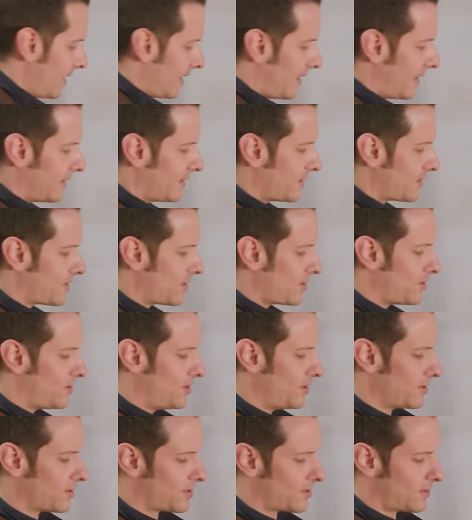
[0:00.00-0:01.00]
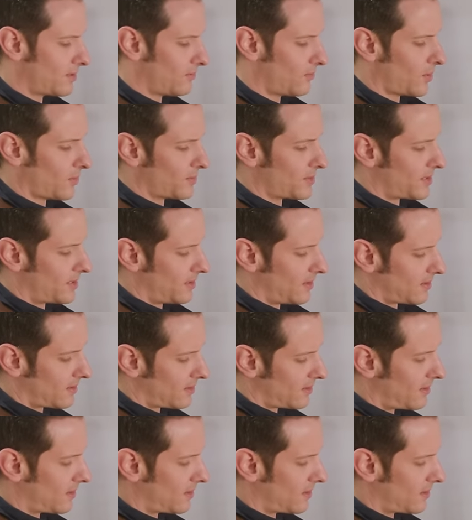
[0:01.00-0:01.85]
Uh, this is just, what was this?